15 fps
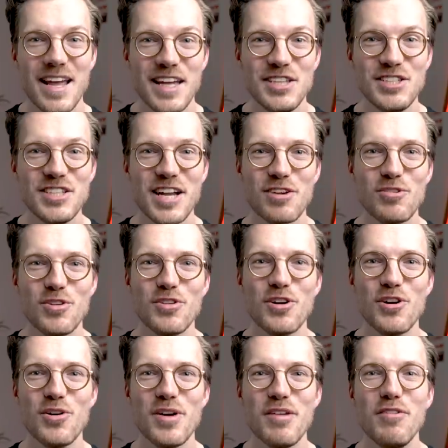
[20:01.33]
In general
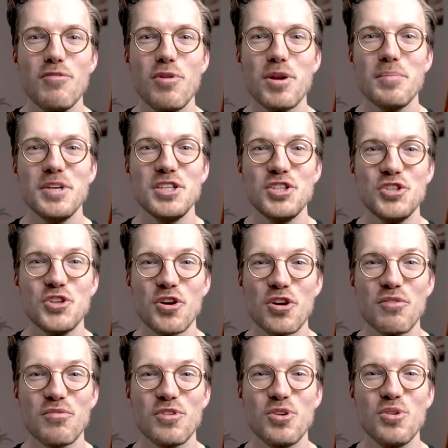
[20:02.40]
though, if you want to be sure
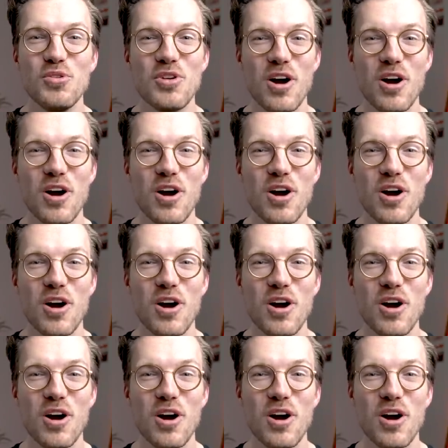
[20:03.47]
of good